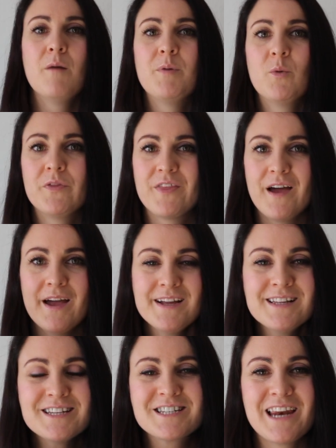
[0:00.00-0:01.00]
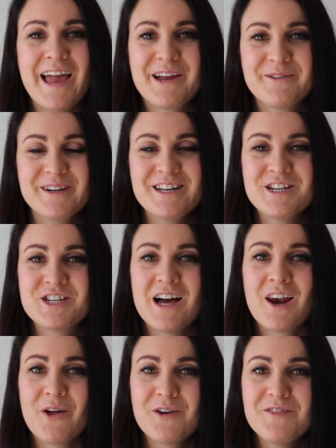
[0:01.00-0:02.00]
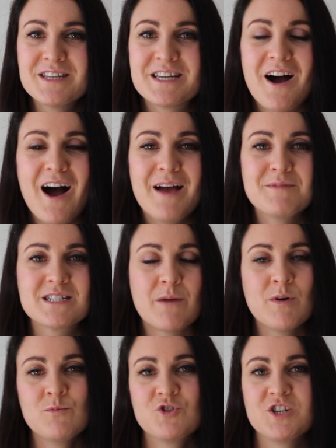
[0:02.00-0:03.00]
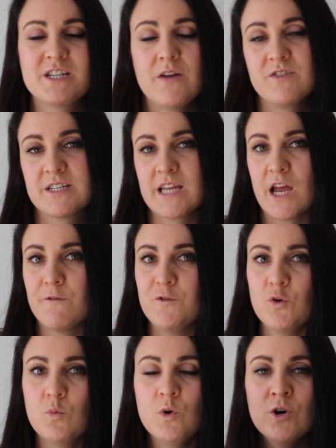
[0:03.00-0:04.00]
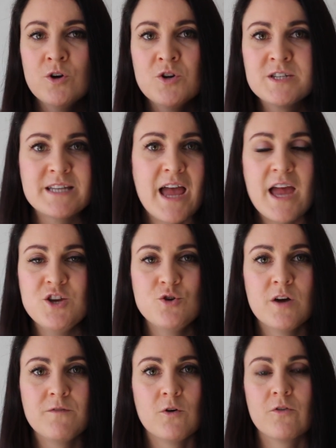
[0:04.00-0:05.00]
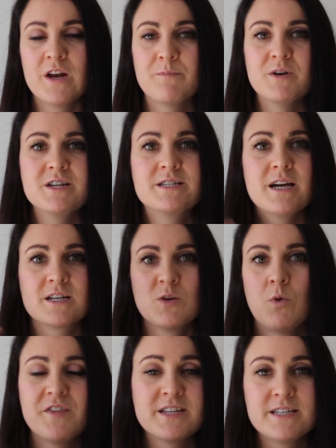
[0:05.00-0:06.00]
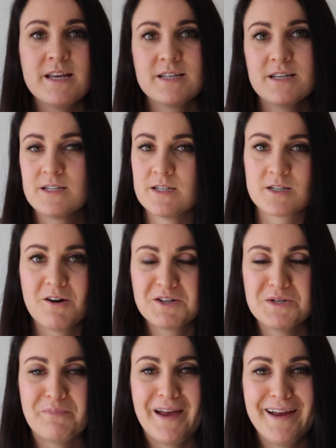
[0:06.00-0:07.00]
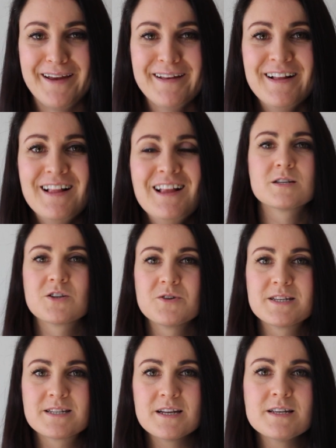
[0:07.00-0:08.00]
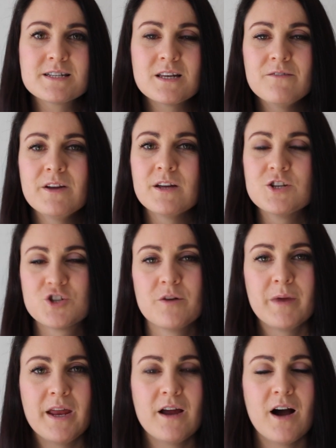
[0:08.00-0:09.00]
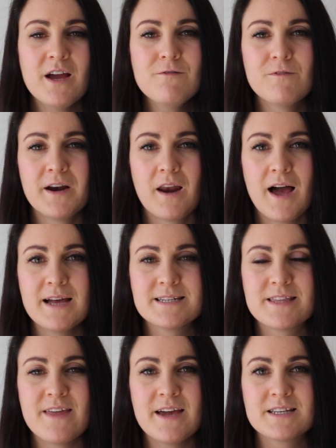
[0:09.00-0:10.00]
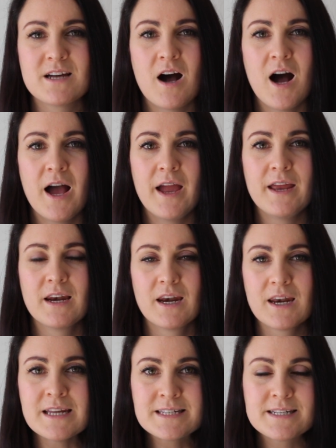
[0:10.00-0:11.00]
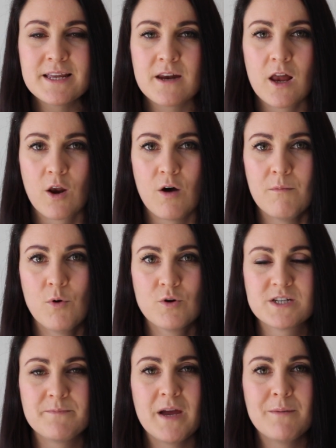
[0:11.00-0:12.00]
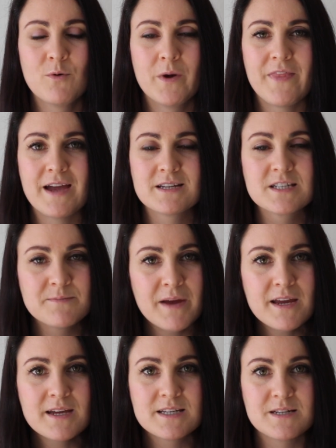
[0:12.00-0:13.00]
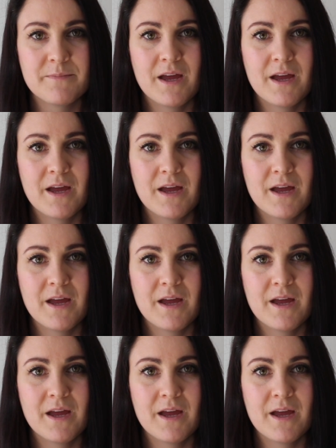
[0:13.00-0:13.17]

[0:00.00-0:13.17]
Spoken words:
But with the English language, a lot of the time someone will just have to say a few words and you have already predicted what the sentence is going to be. So since living in Germany, I have realized that I listen a lot more to people when they are speaking to